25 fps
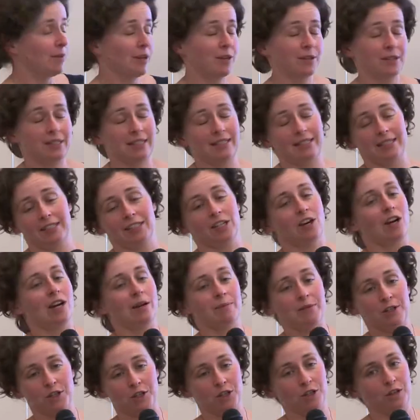because it's a
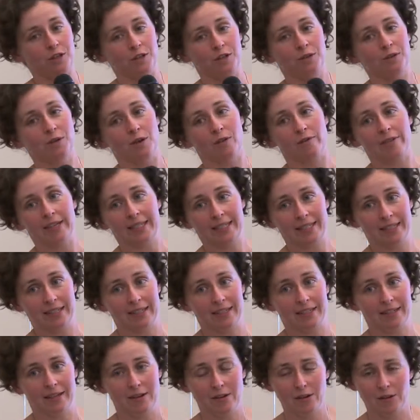time issue, obviously.
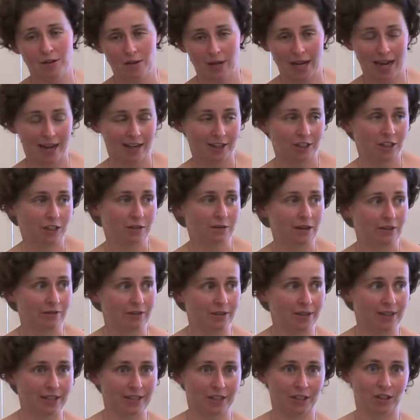You can't do
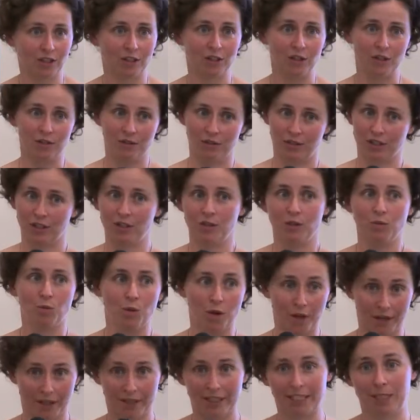everything, so you
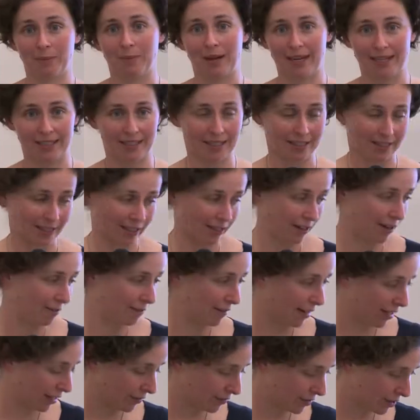work the spaces that are
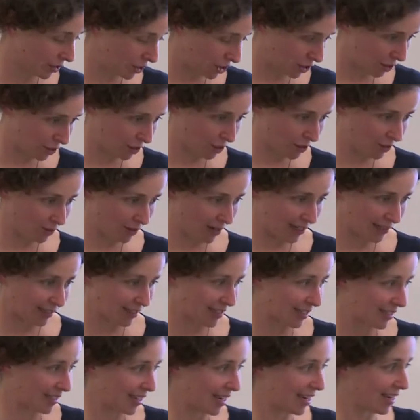relevant to you. As I
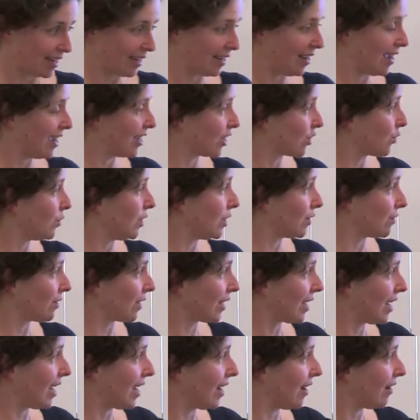say, our Twitter
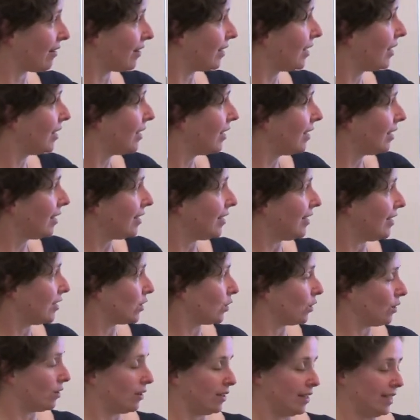account
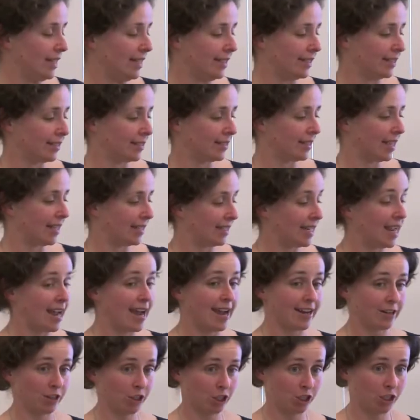is
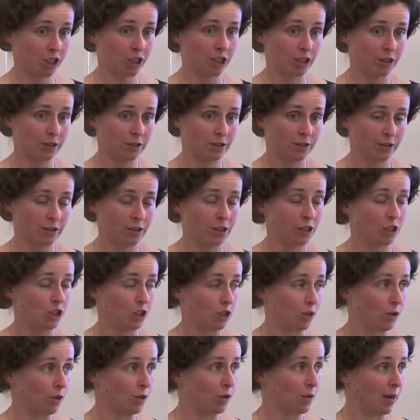attached
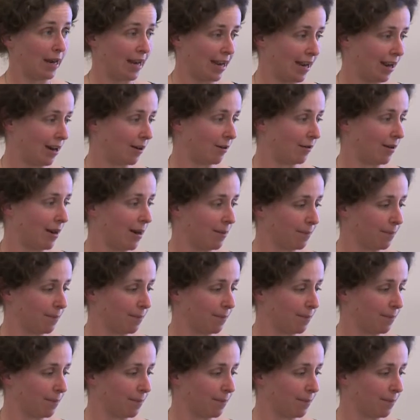to our